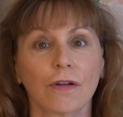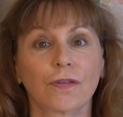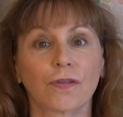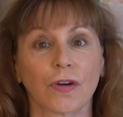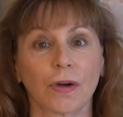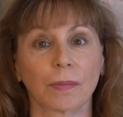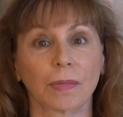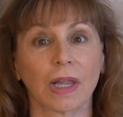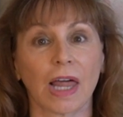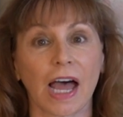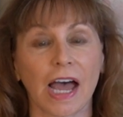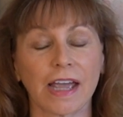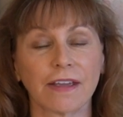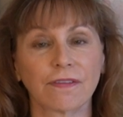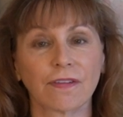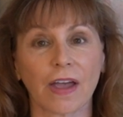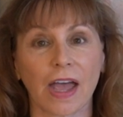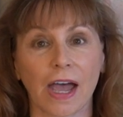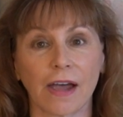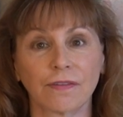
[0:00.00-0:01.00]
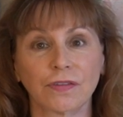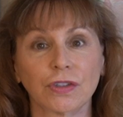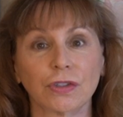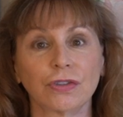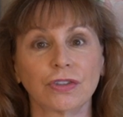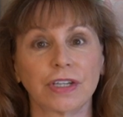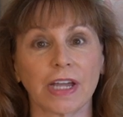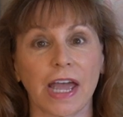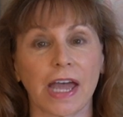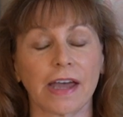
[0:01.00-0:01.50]
from life
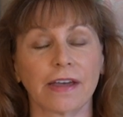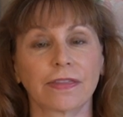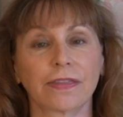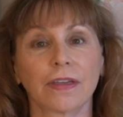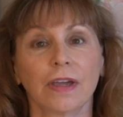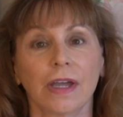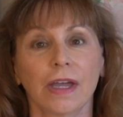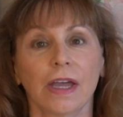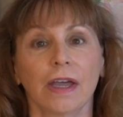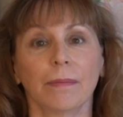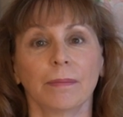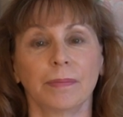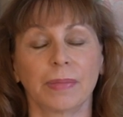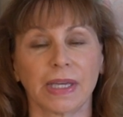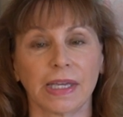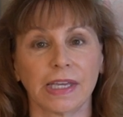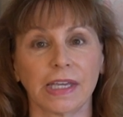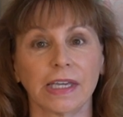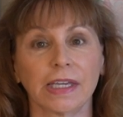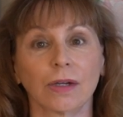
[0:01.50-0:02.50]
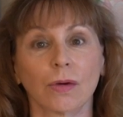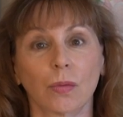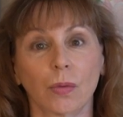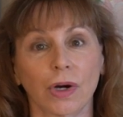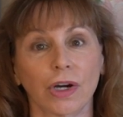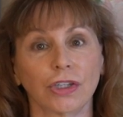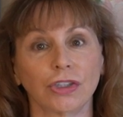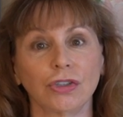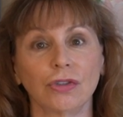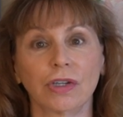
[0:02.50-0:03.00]
after death, being
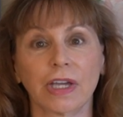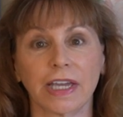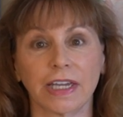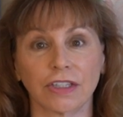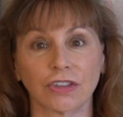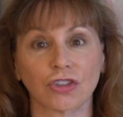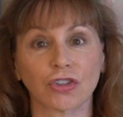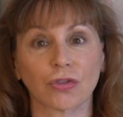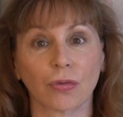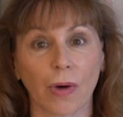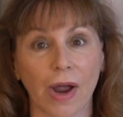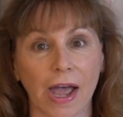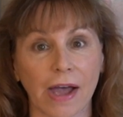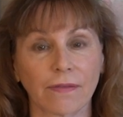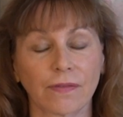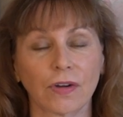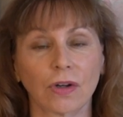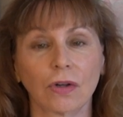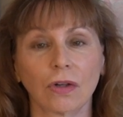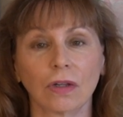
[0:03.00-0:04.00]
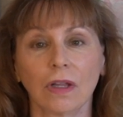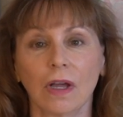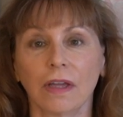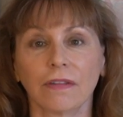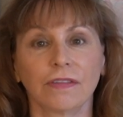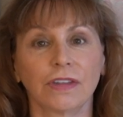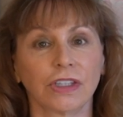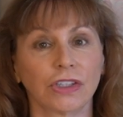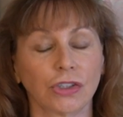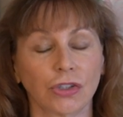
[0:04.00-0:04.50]
where you can travel
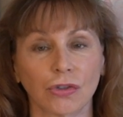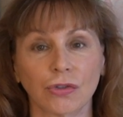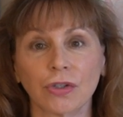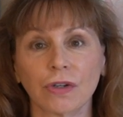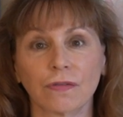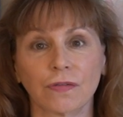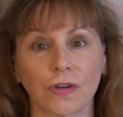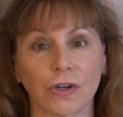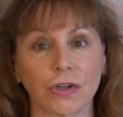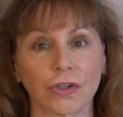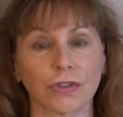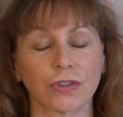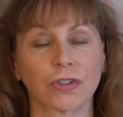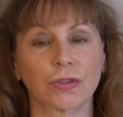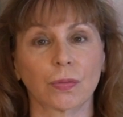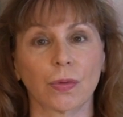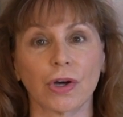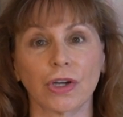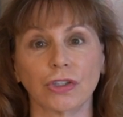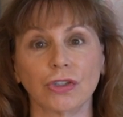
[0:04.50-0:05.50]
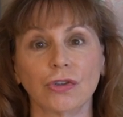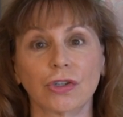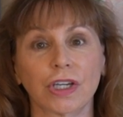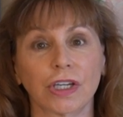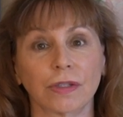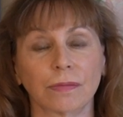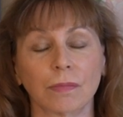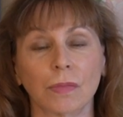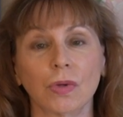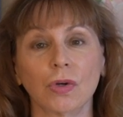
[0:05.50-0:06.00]
the universe, where you
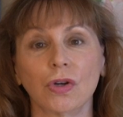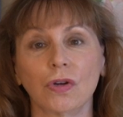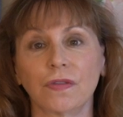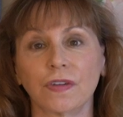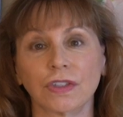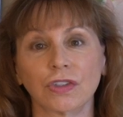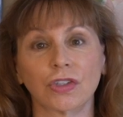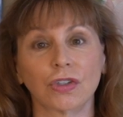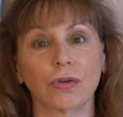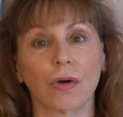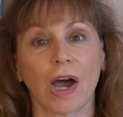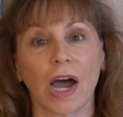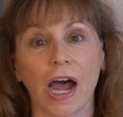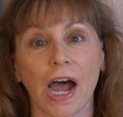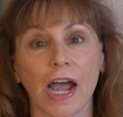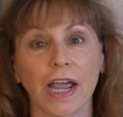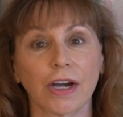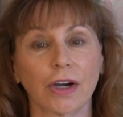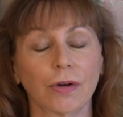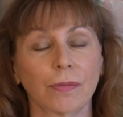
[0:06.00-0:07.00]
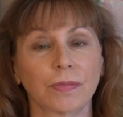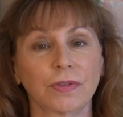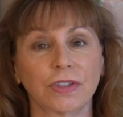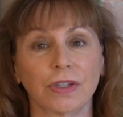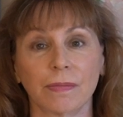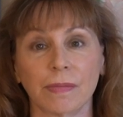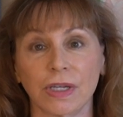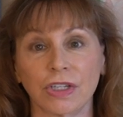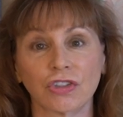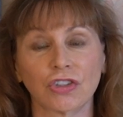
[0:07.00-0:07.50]
can move into higher
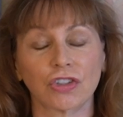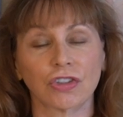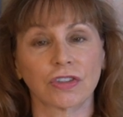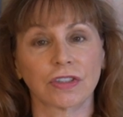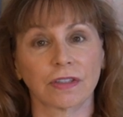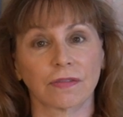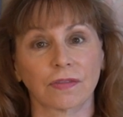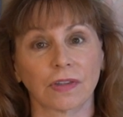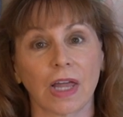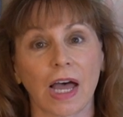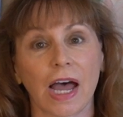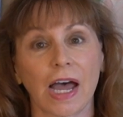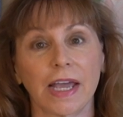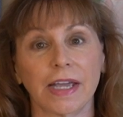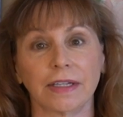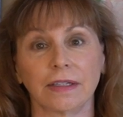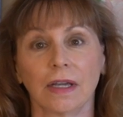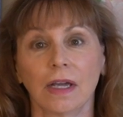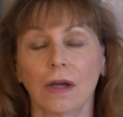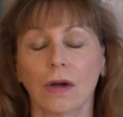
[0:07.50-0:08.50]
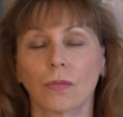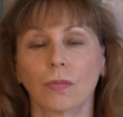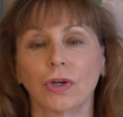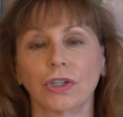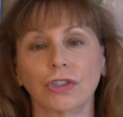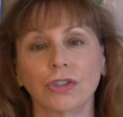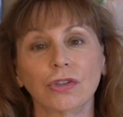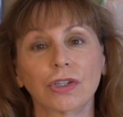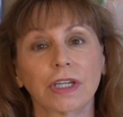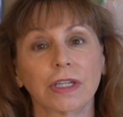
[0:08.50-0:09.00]
dimensions of light, where
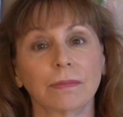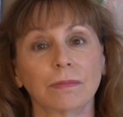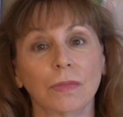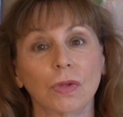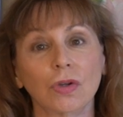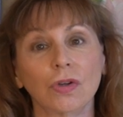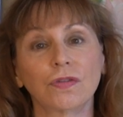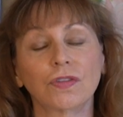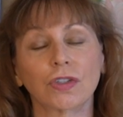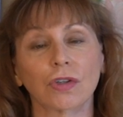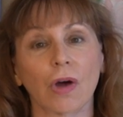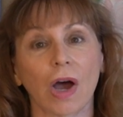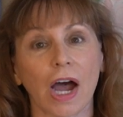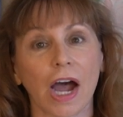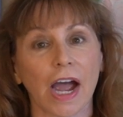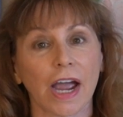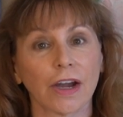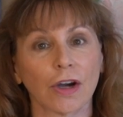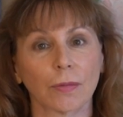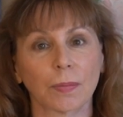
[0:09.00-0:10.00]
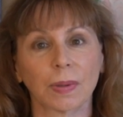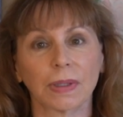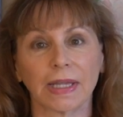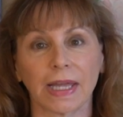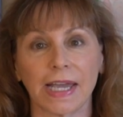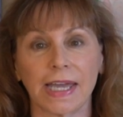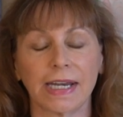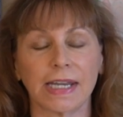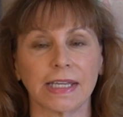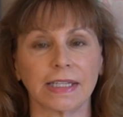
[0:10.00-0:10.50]
you can move to higher
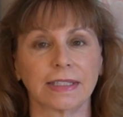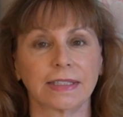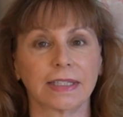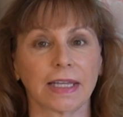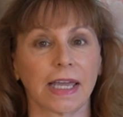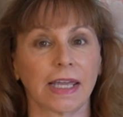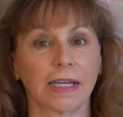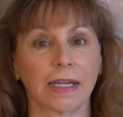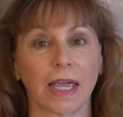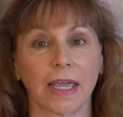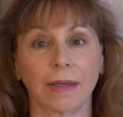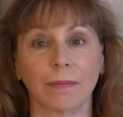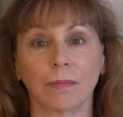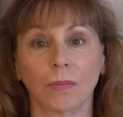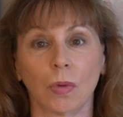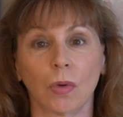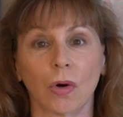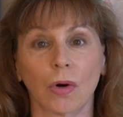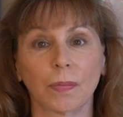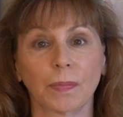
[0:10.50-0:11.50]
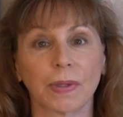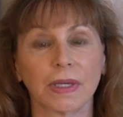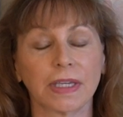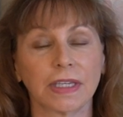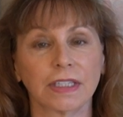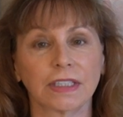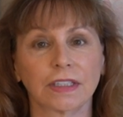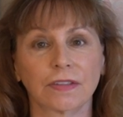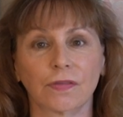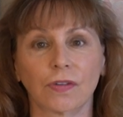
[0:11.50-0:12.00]
planets and a more
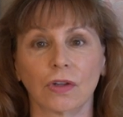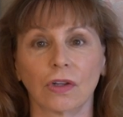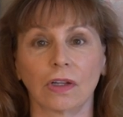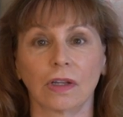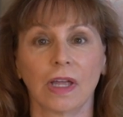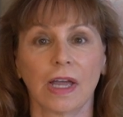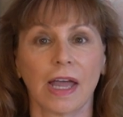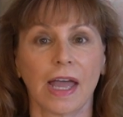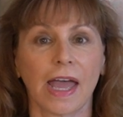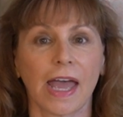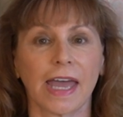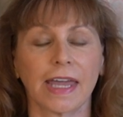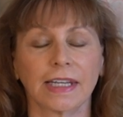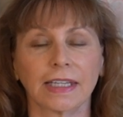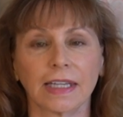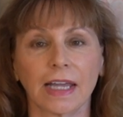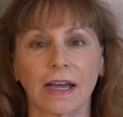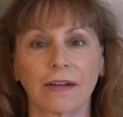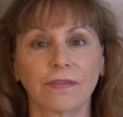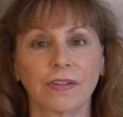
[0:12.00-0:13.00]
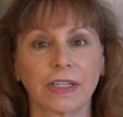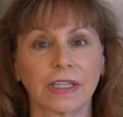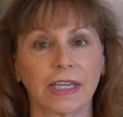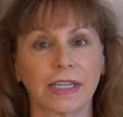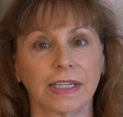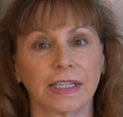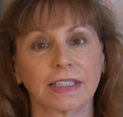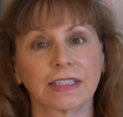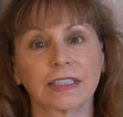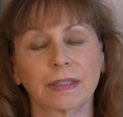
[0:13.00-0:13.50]
peaceful and loving
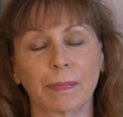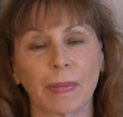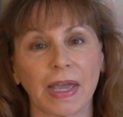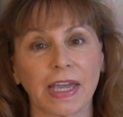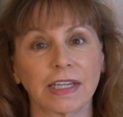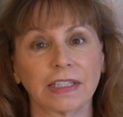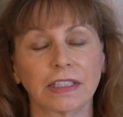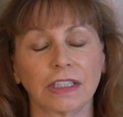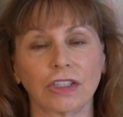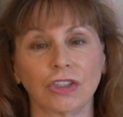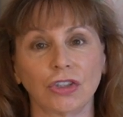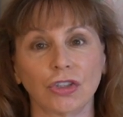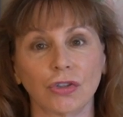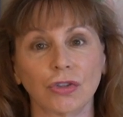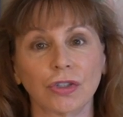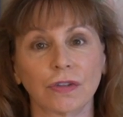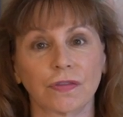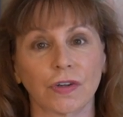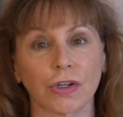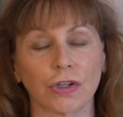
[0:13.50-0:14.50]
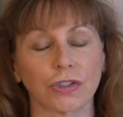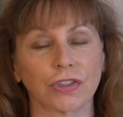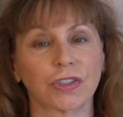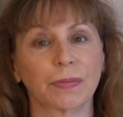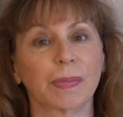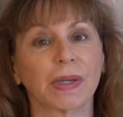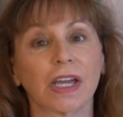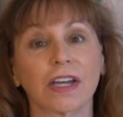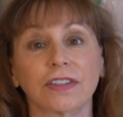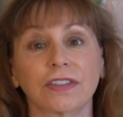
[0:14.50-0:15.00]
and expanded universe,
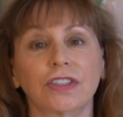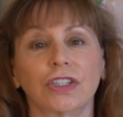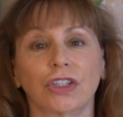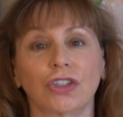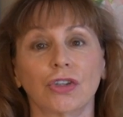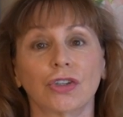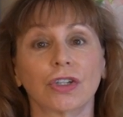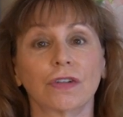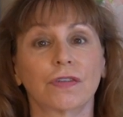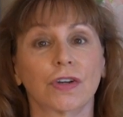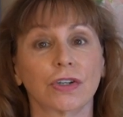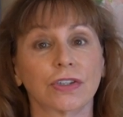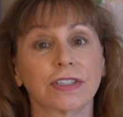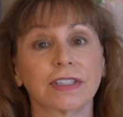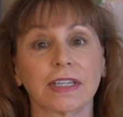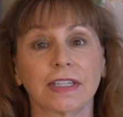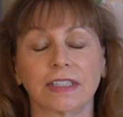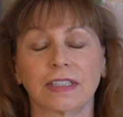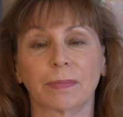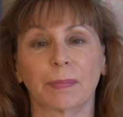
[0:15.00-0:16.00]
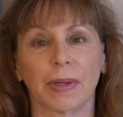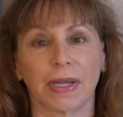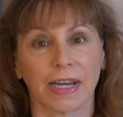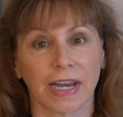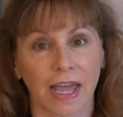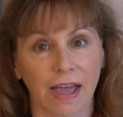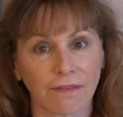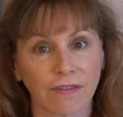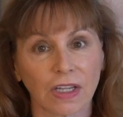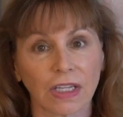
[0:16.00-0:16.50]
because the universe is
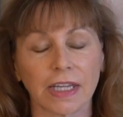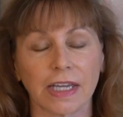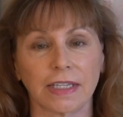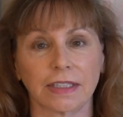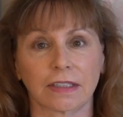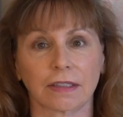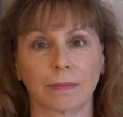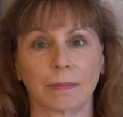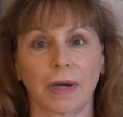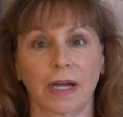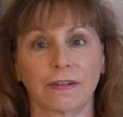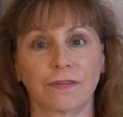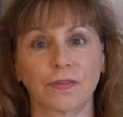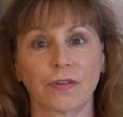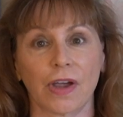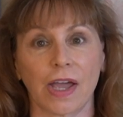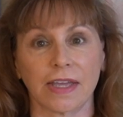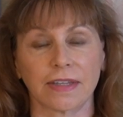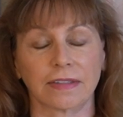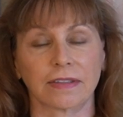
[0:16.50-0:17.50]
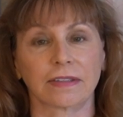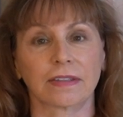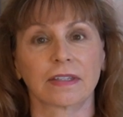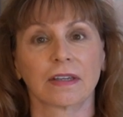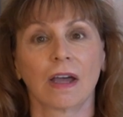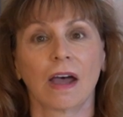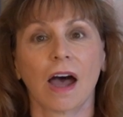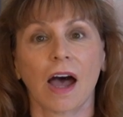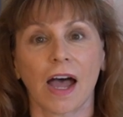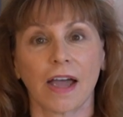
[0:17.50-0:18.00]
benevolent, my friends.
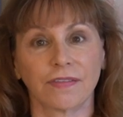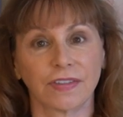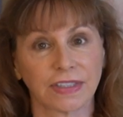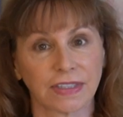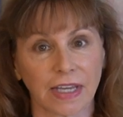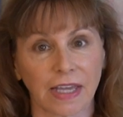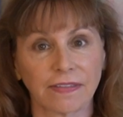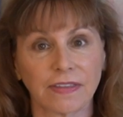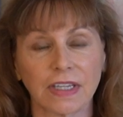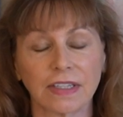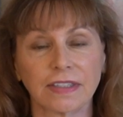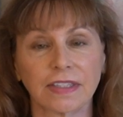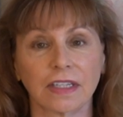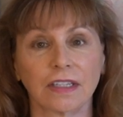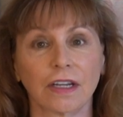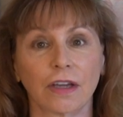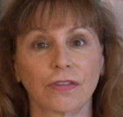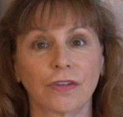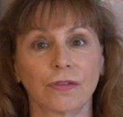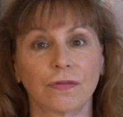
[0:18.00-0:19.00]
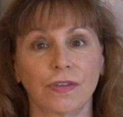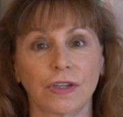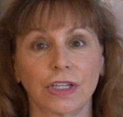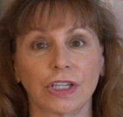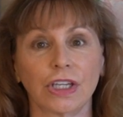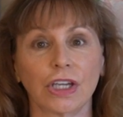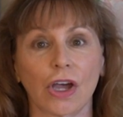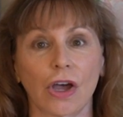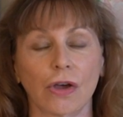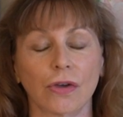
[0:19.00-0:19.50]
I've said this in other
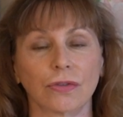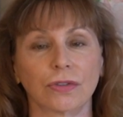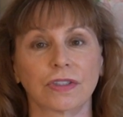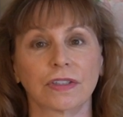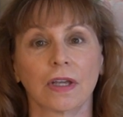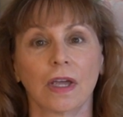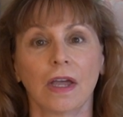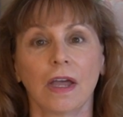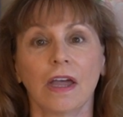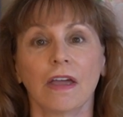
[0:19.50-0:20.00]
videos.